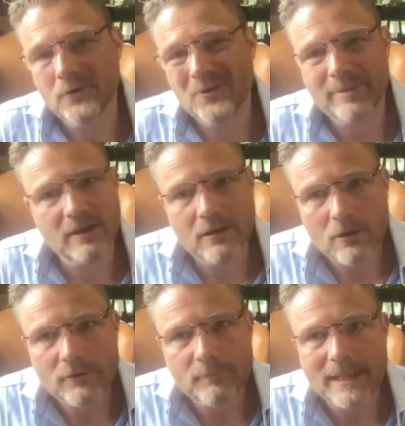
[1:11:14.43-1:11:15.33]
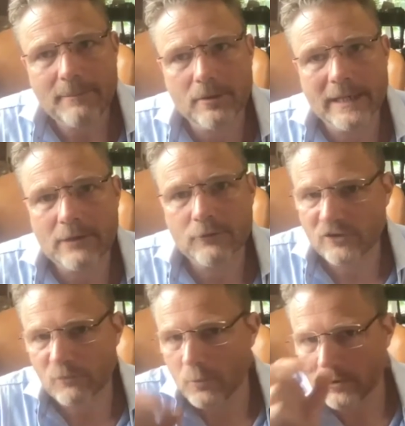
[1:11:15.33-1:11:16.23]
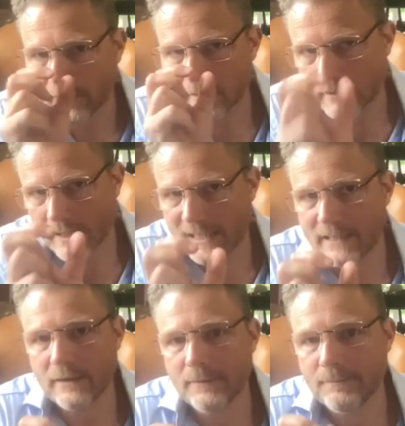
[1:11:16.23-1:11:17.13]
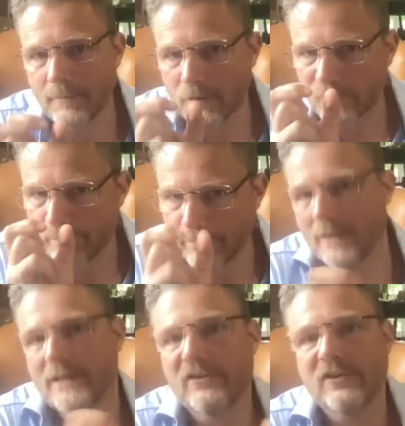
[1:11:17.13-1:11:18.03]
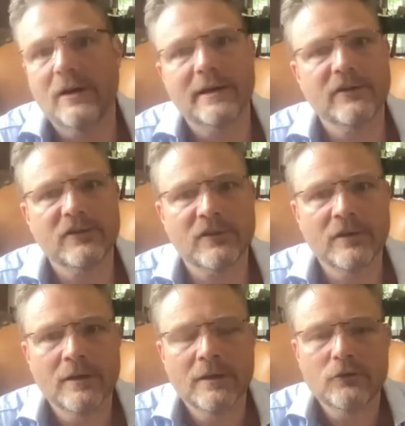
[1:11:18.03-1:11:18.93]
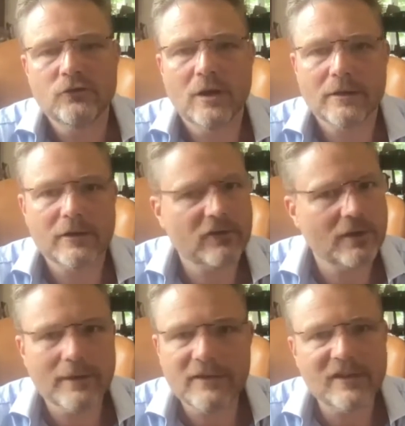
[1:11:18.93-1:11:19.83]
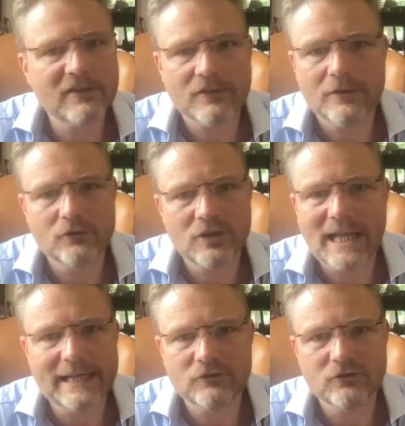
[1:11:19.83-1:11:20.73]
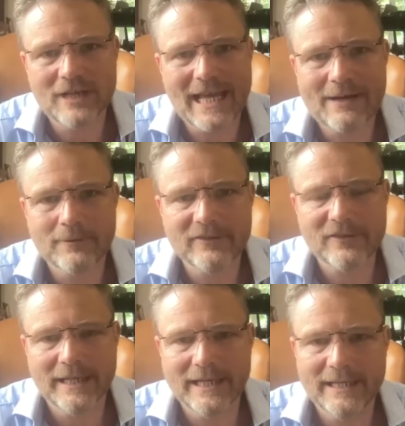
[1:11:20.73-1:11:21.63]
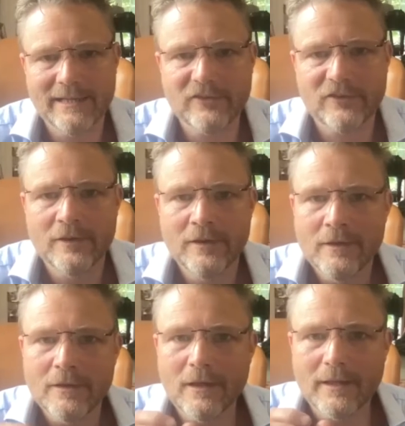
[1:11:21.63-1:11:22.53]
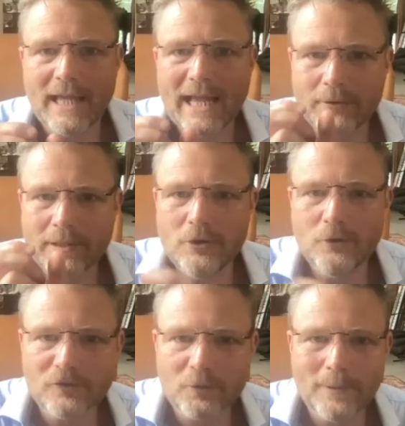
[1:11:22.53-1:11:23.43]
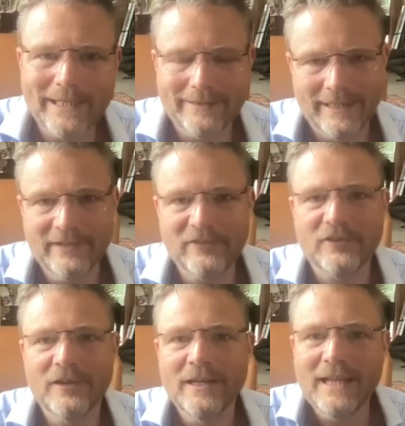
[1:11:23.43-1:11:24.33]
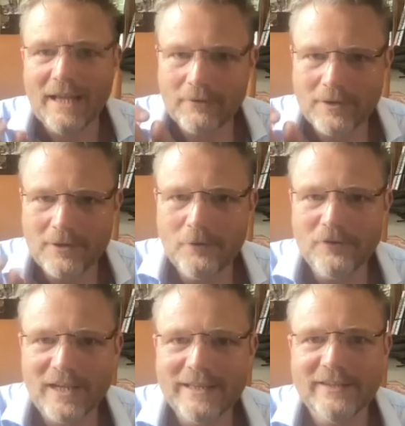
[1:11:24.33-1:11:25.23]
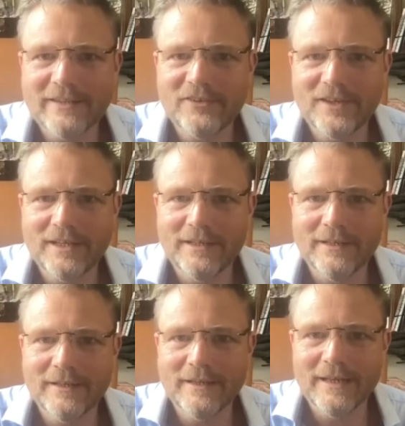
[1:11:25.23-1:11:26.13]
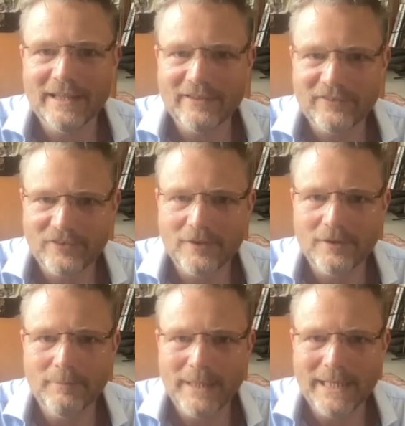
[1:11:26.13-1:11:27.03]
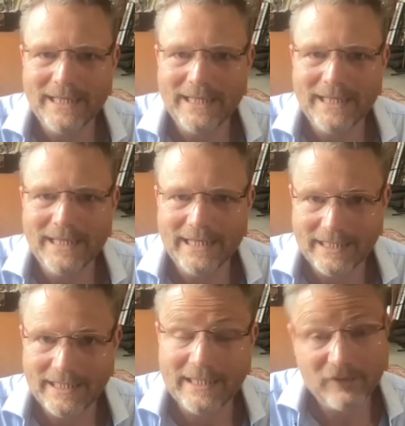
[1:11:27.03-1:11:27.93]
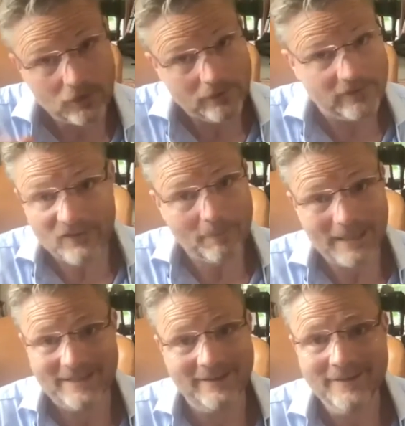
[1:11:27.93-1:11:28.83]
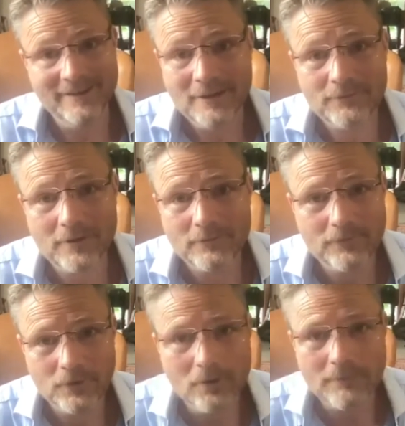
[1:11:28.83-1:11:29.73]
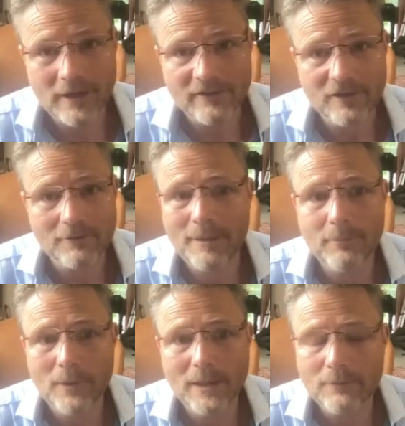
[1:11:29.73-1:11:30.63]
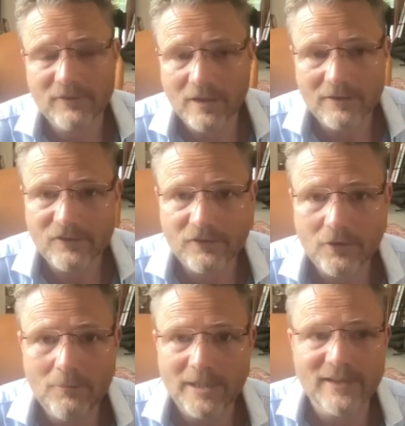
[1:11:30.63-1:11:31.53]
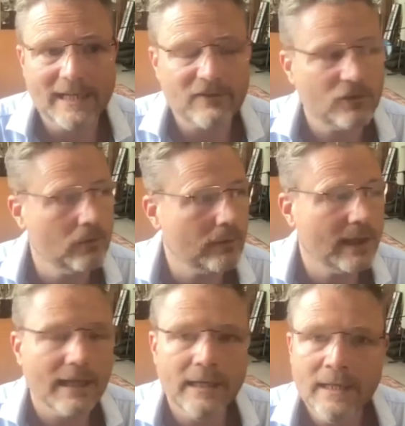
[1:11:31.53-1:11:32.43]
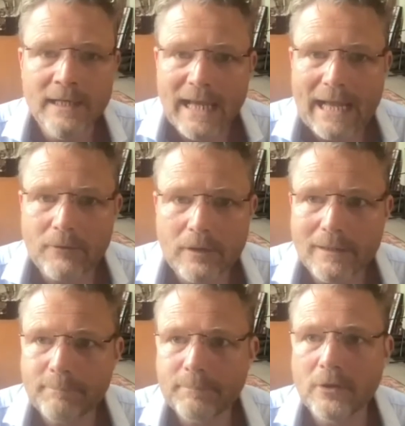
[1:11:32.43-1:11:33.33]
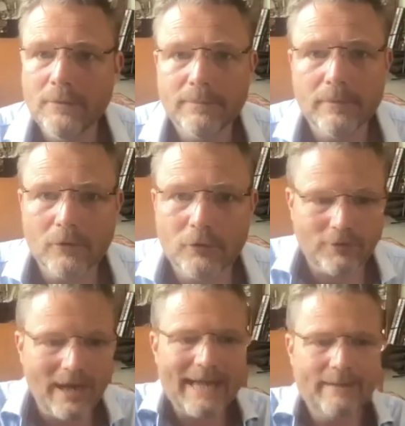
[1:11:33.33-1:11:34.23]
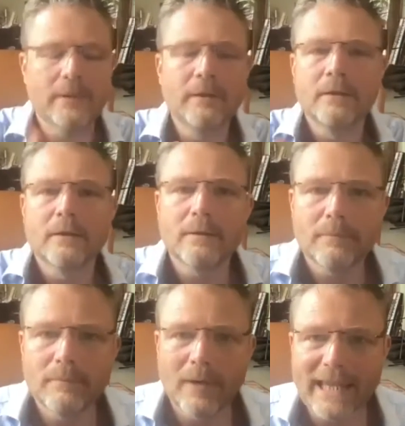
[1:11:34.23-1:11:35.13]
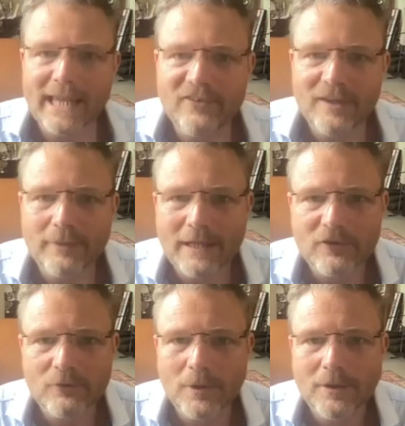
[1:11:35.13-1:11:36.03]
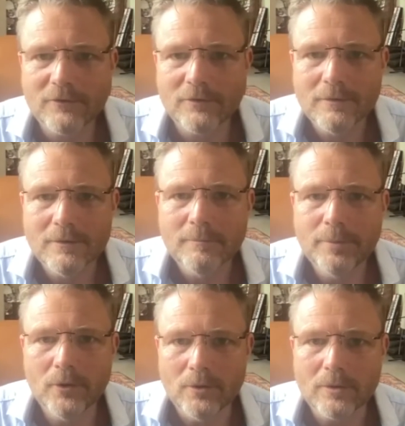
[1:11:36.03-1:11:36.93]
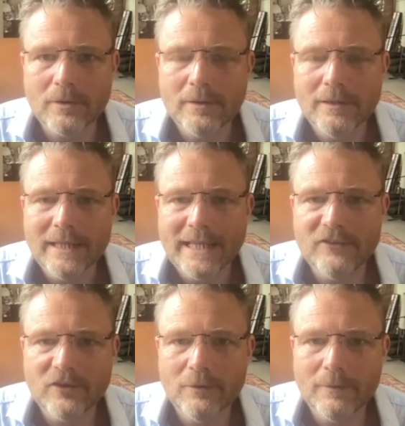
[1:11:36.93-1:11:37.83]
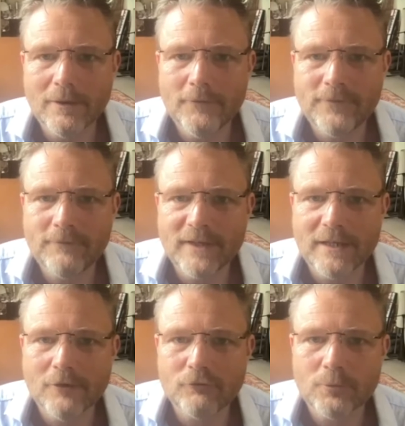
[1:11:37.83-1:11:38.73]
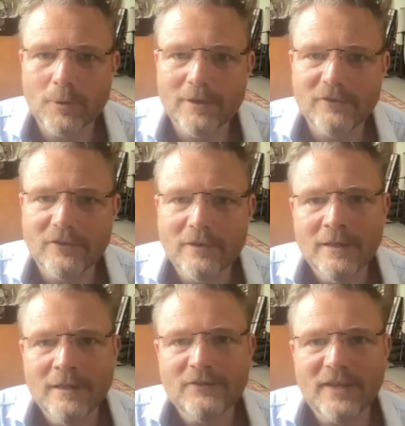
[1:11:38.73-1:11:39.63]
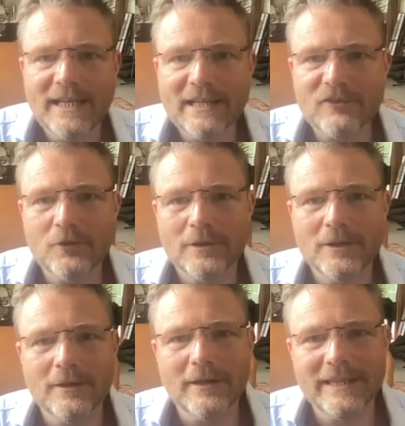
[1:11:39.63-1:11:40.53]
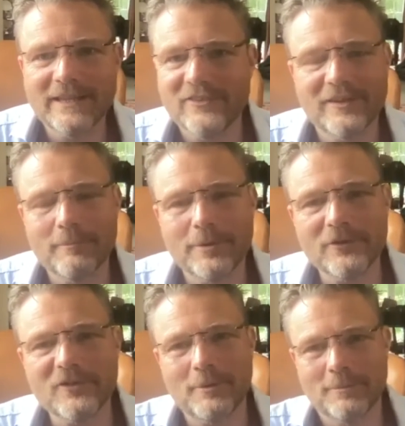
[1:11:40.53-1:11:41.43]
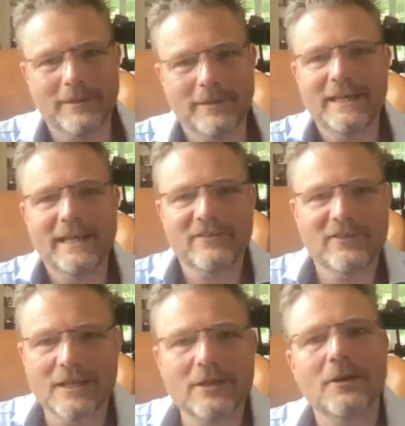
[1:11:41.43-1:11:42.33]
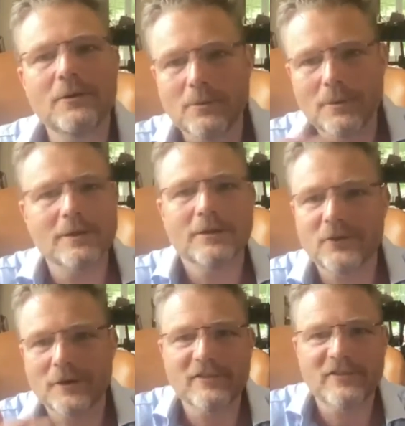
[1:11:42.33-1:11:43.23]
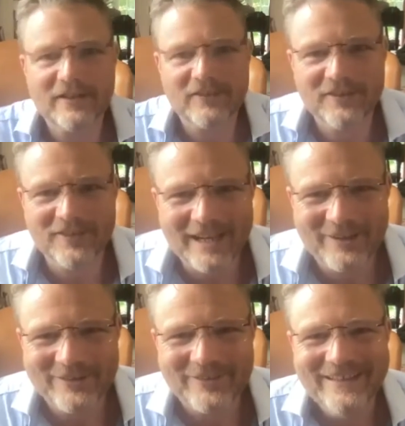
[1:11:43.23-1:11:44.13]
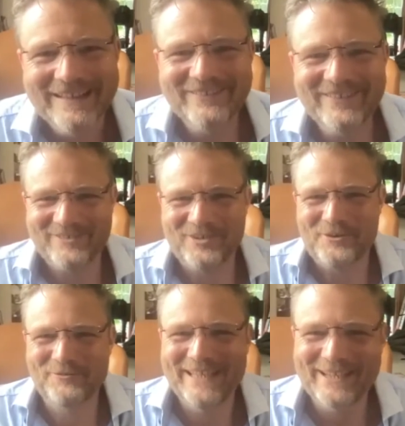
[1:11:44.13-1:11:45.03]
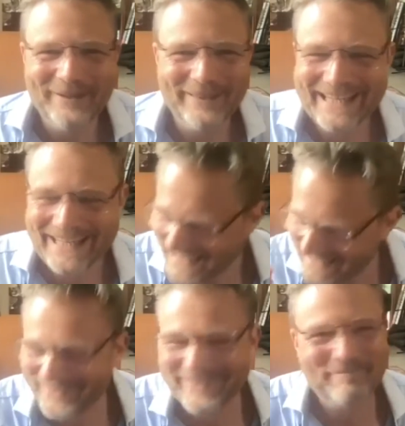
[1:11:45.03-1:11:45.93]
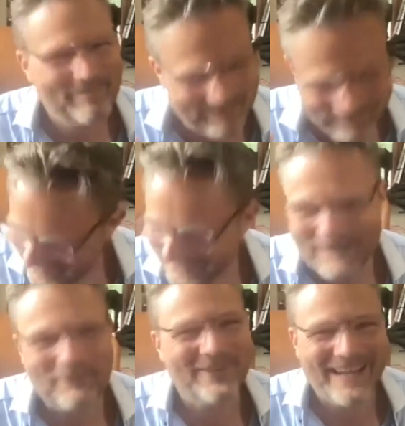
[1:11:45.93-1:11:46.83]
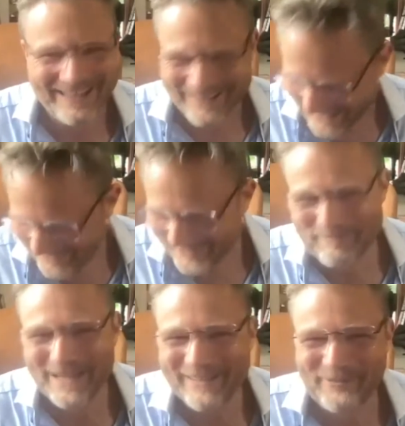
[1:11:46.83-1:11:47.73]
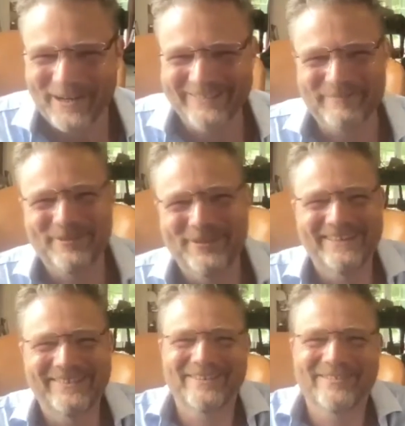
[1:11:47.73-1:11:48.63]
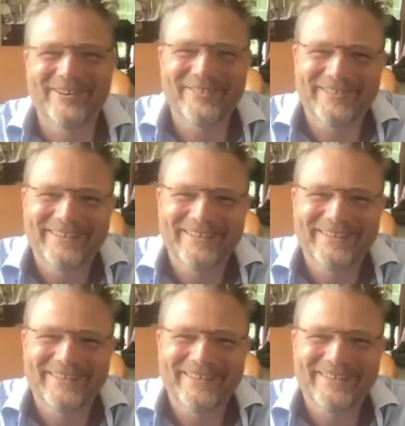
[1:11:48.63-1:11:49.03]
But a lot of people now just want it in the most bite-sized chunk. So this is the challenge now, isn't it? It's like how can you tweet this how can you say this in less than a minute and it's a good discipline for for all of us i remember when i was asked to do my tedx talk thinking how can i com- cram my 80,000 word book into a 1500 words TEDx talk and you're like, this is impossible. But the next thing you know, you are, you're doing a 60 seconds TikTok video and thinking that's that was it. That's the best way to put this across.